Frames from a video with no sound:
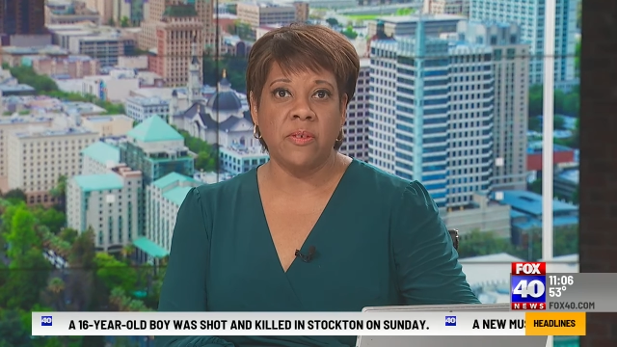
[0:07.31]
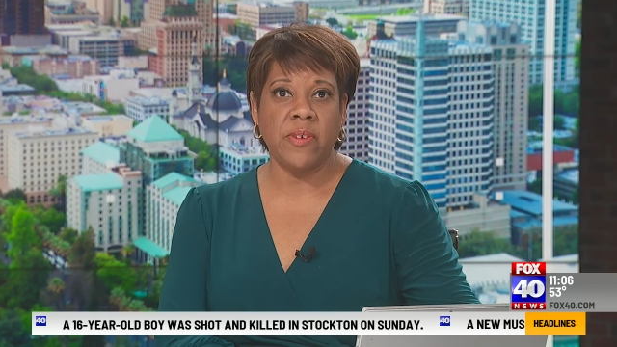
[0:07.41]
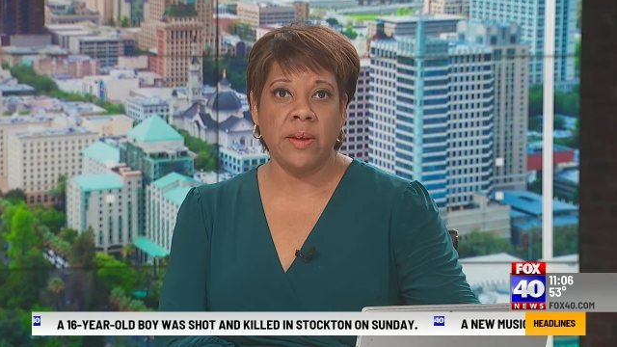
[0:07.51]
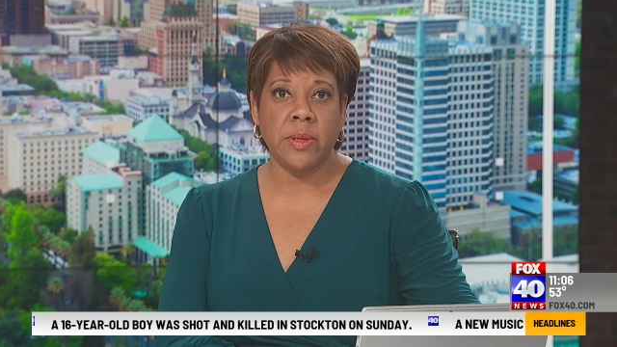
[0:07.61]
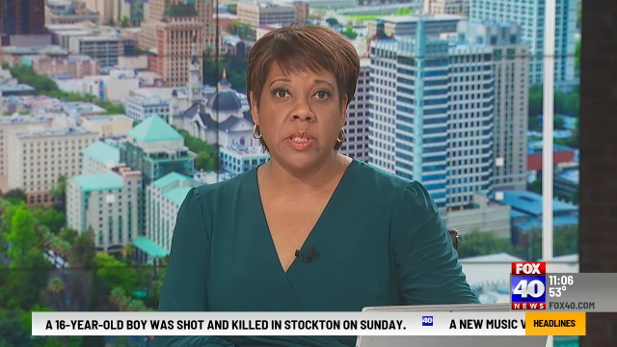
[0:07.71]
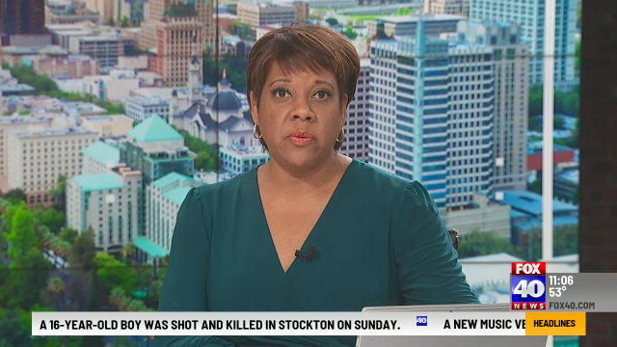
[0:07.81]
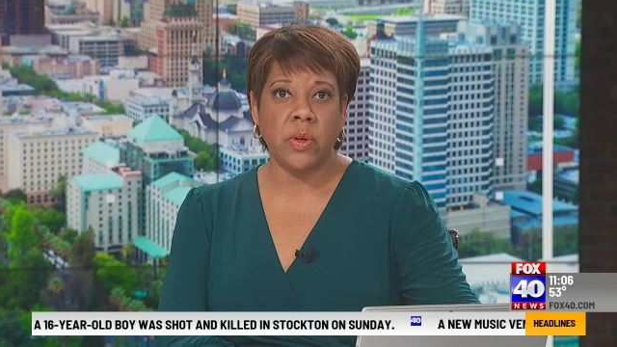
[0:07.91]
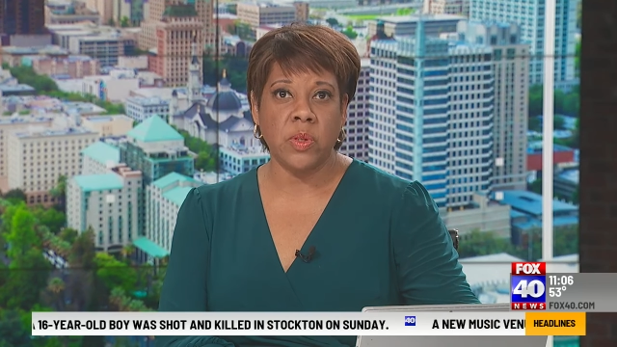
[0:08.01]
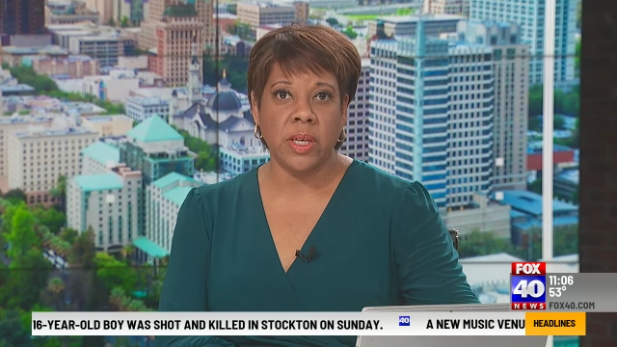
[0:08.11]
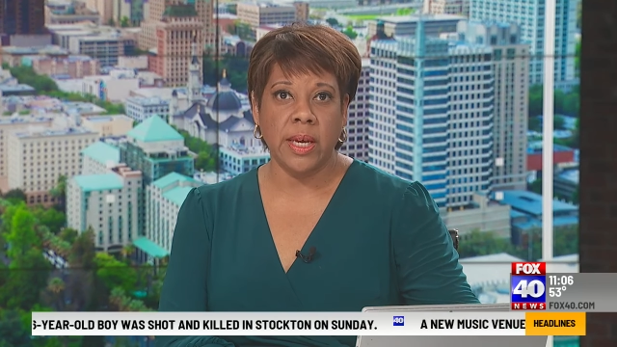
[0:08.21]
to the families of
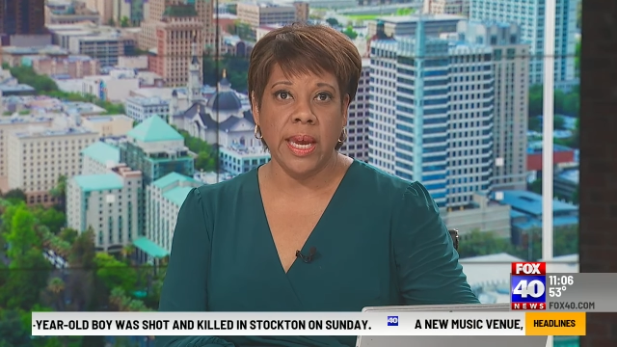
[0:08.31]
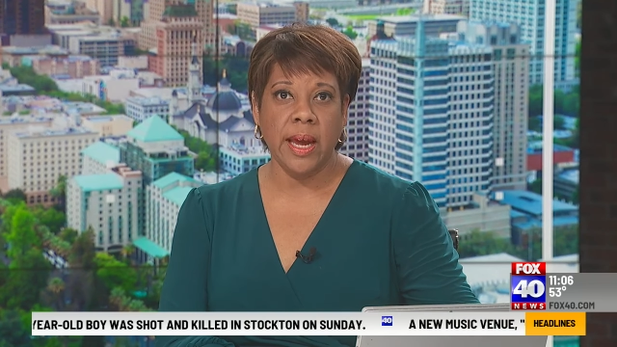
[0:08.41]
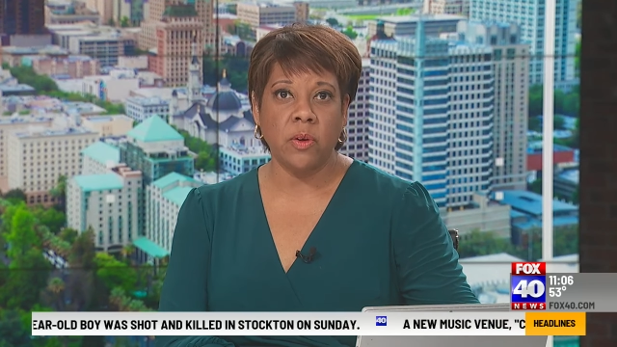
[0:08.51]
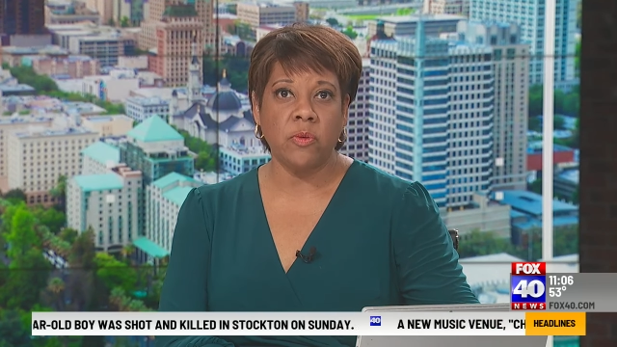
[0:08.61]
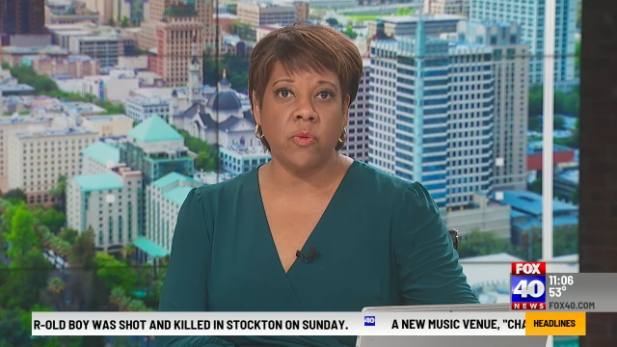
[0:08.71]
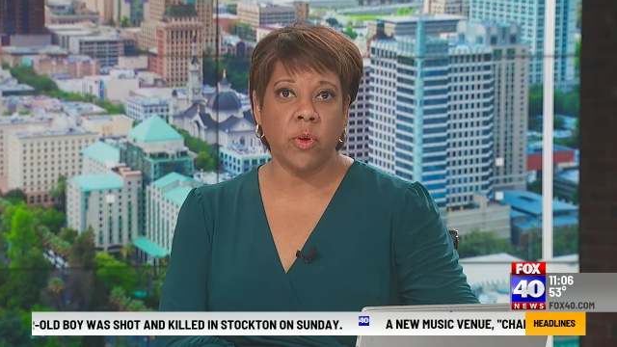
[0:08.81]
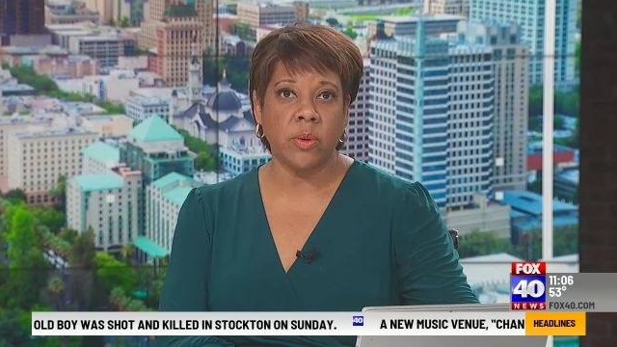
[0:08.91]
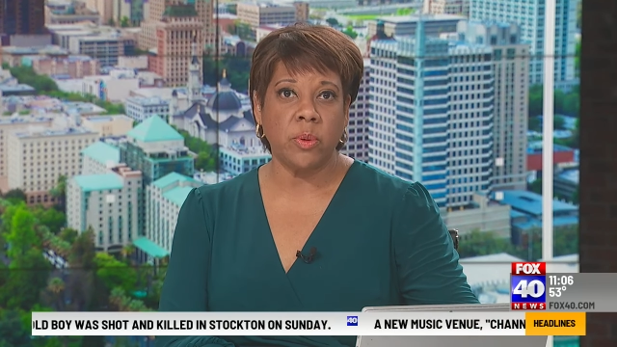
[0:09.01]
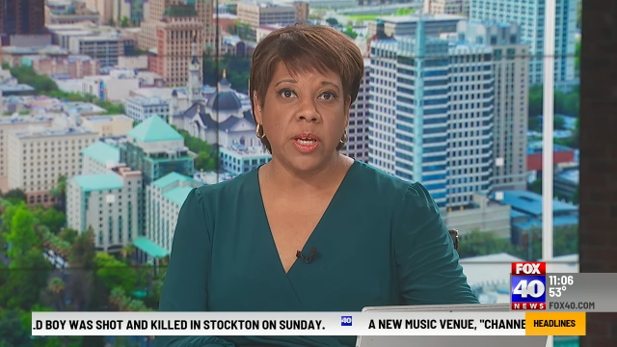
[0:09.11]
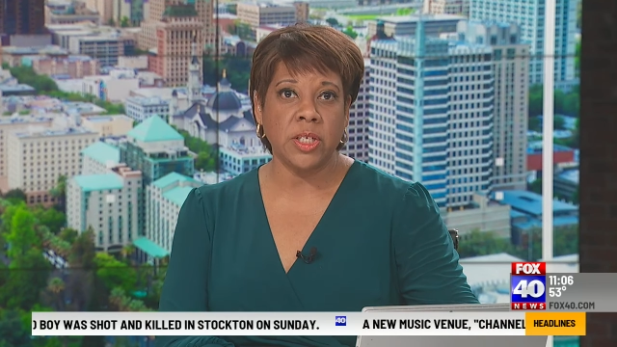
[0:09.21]
those unaccounted
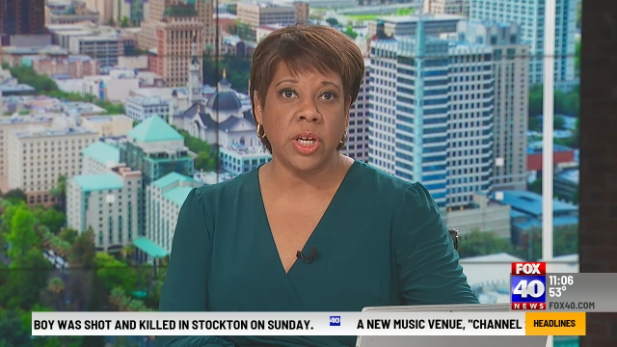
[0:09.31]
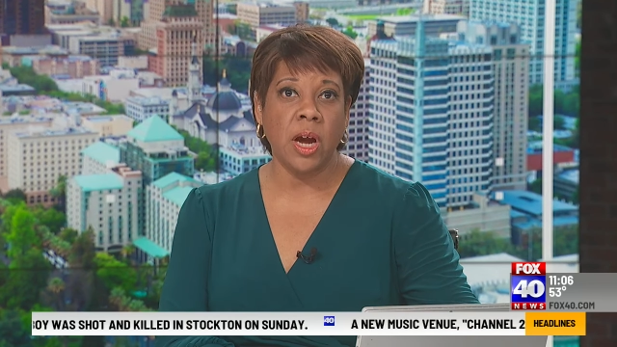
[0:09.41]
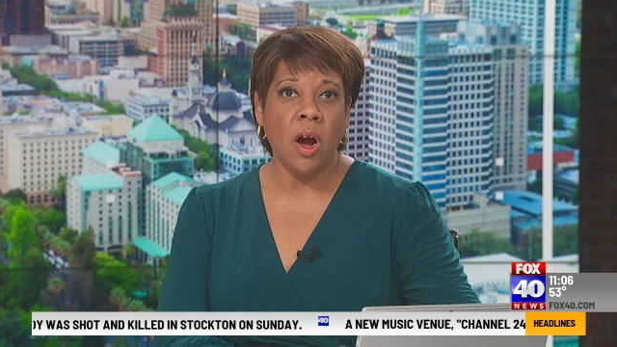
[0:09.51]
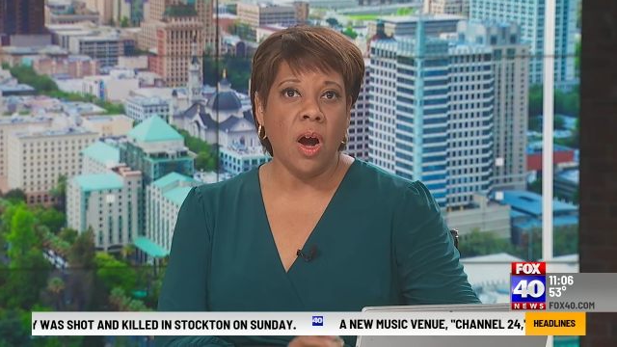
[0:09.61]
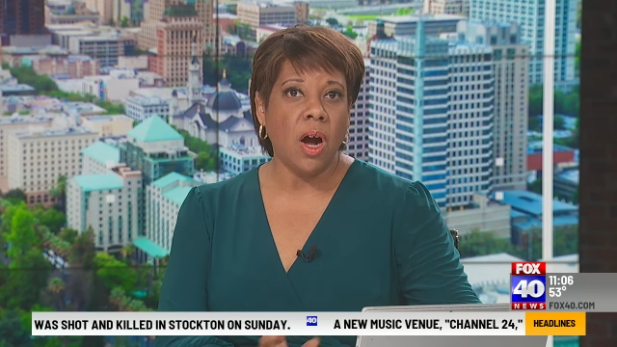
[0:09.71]
for and pledging